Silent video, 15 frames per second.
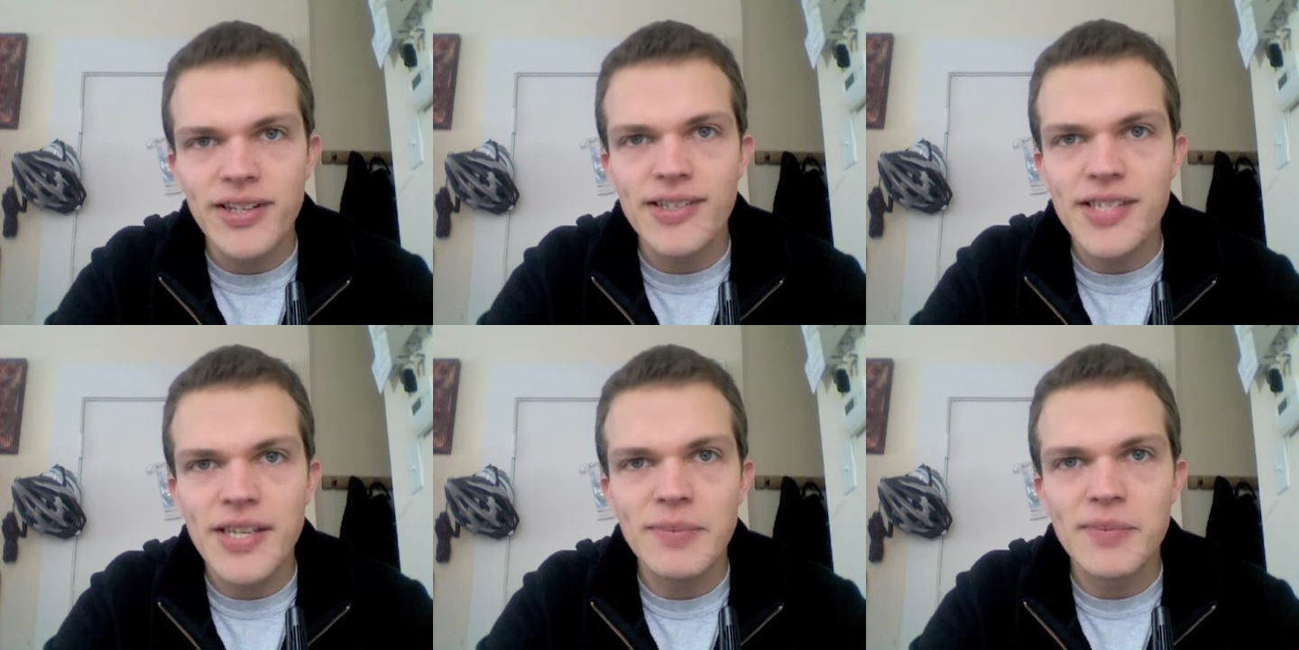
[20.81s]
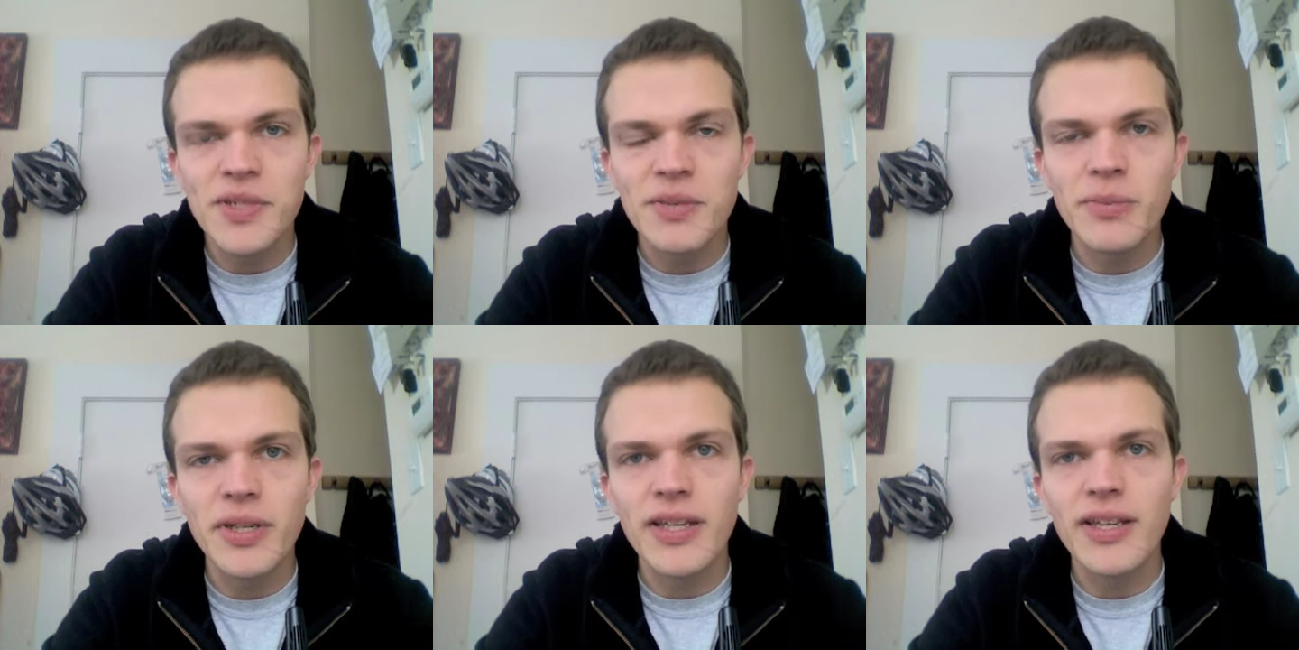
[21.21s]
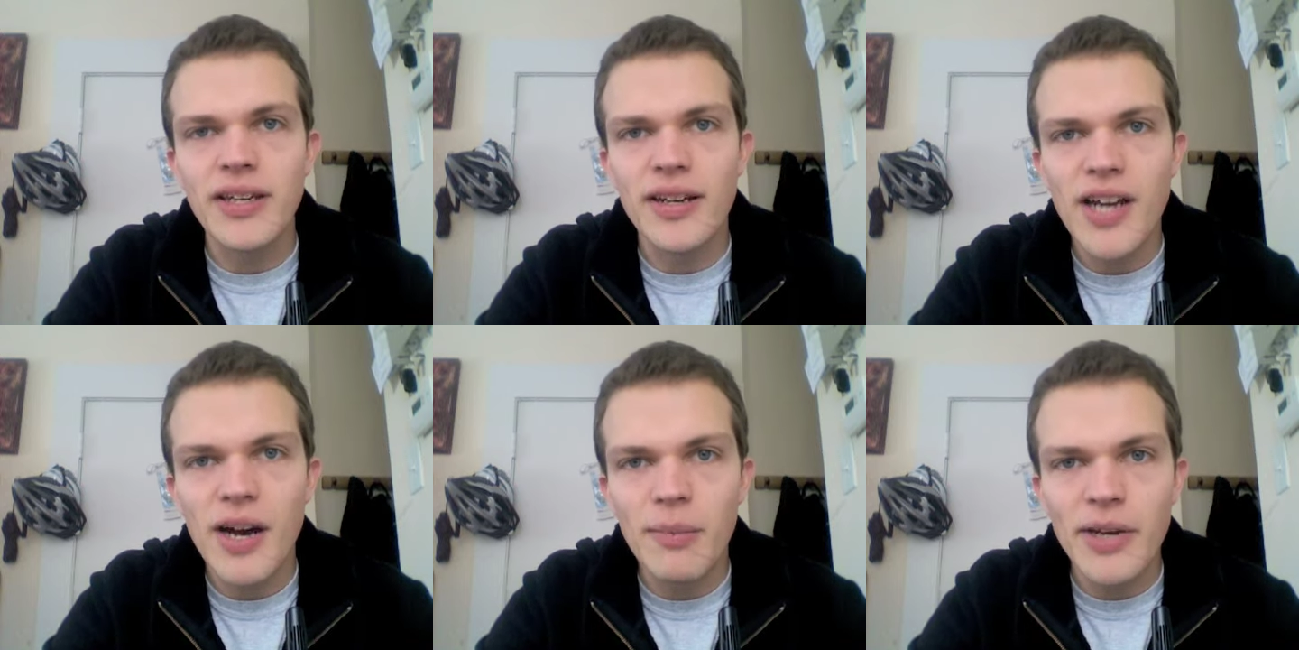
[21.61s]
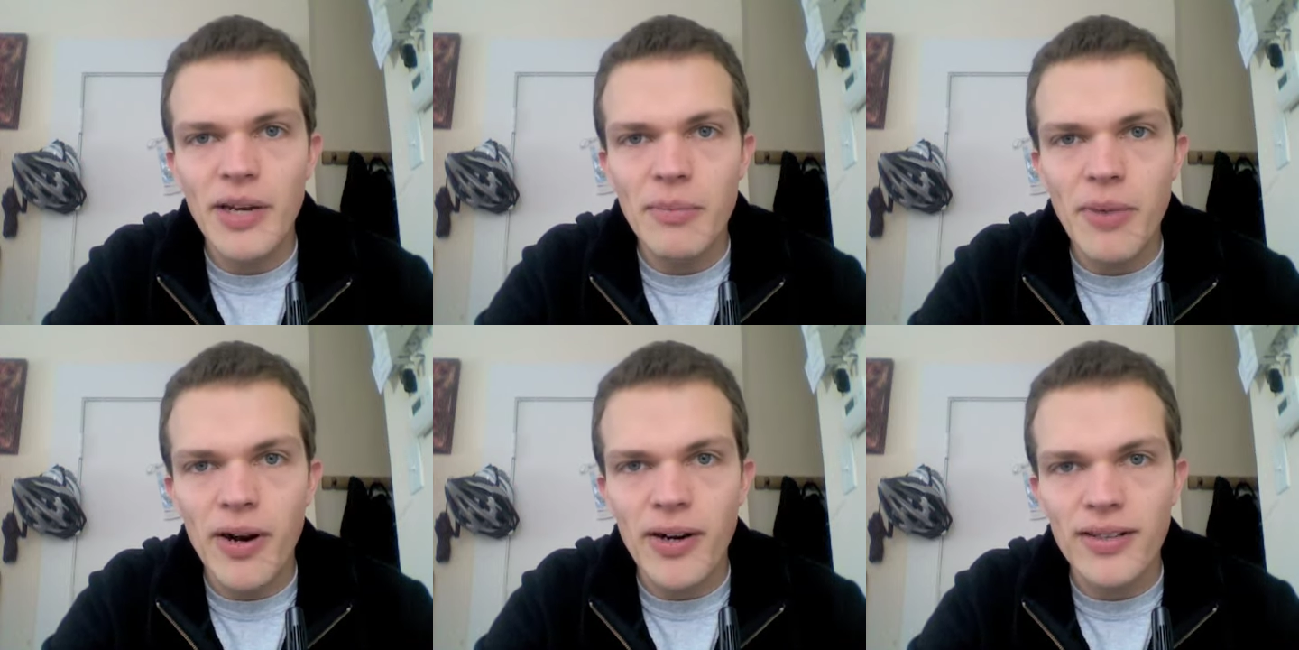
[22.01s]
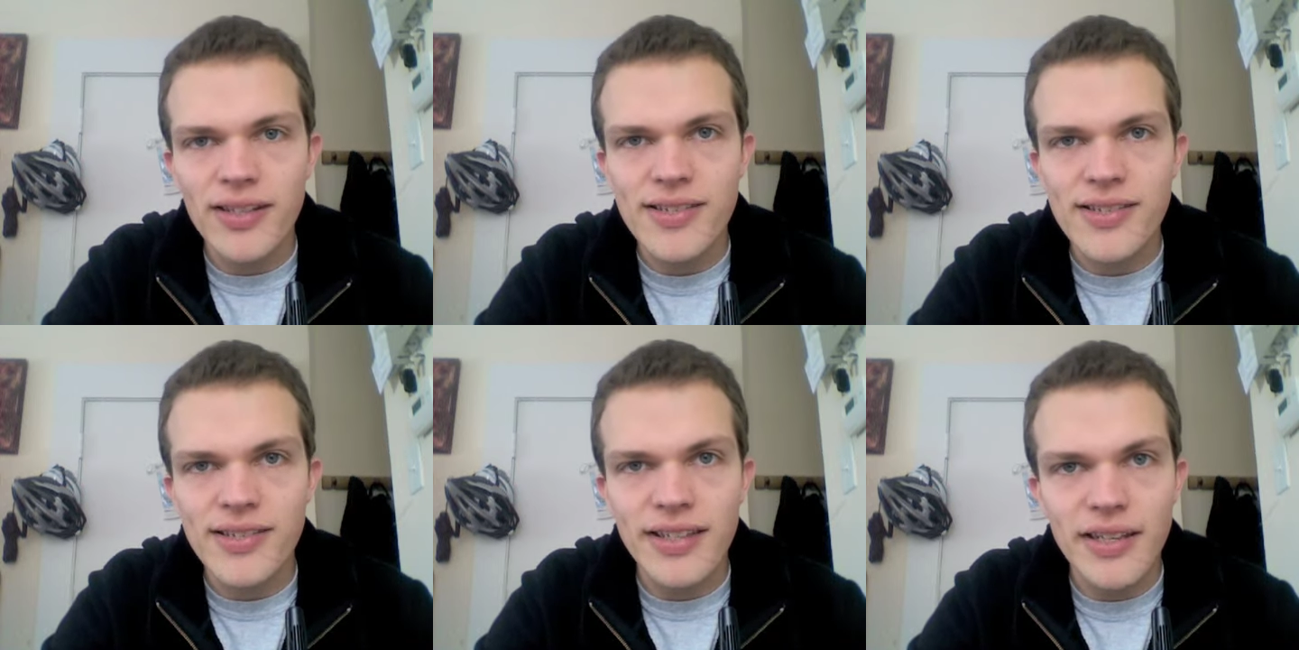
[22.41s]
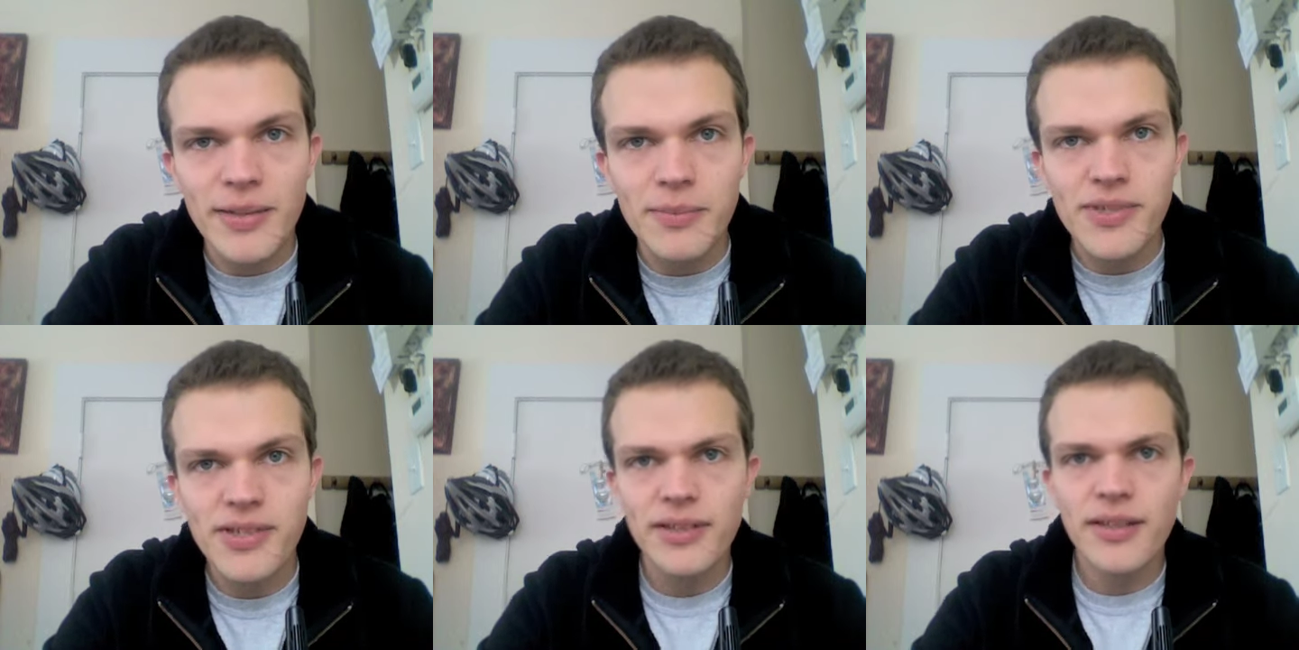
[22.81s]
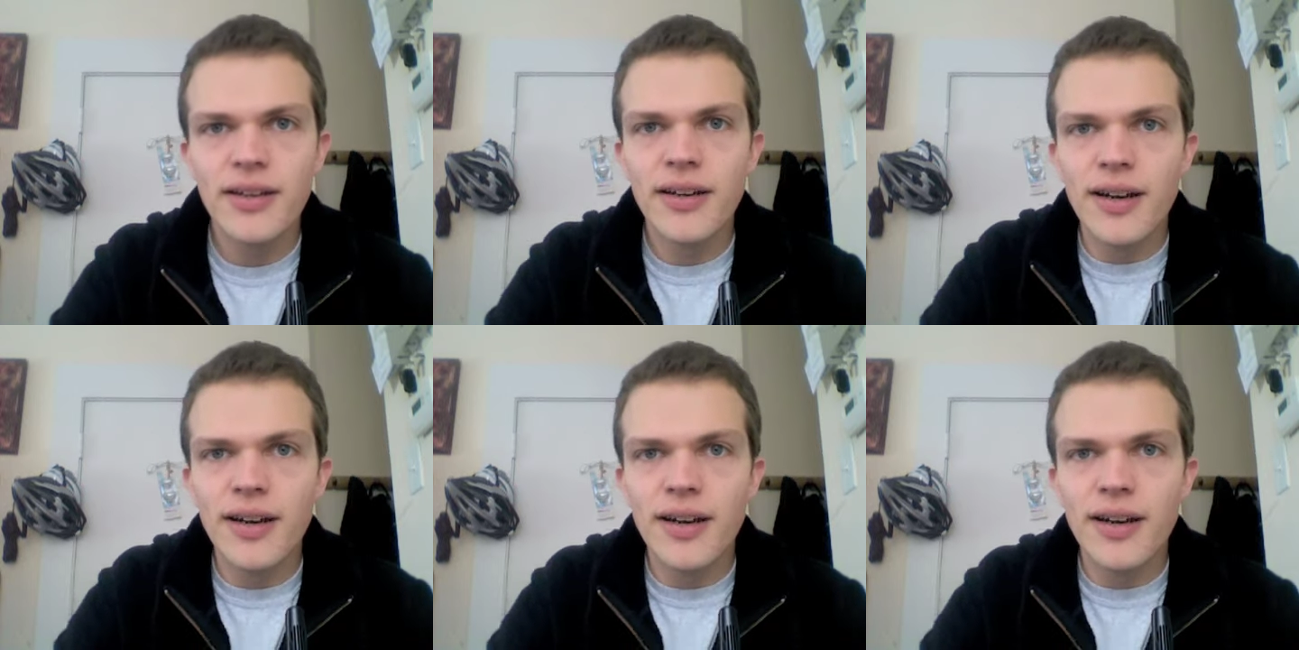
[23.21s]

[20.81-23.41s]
and it seems to be coming apart at the seams.